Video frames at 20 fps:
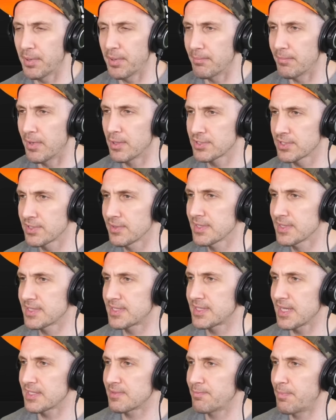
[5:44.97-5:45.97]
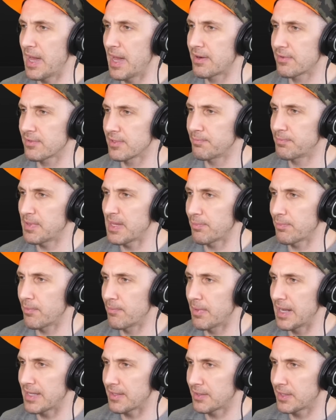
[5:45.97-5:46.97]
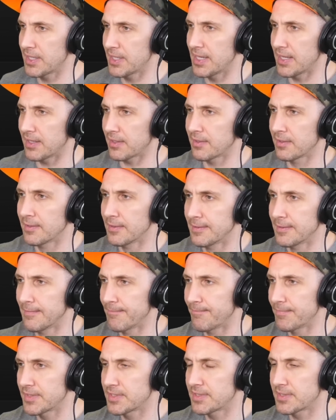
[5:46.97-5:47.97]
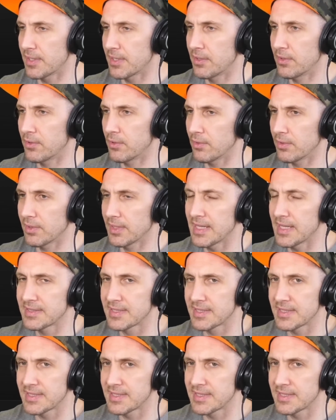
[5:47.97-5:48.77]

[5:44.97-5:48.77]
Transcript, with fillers: but Motionless does better than people might think. So let's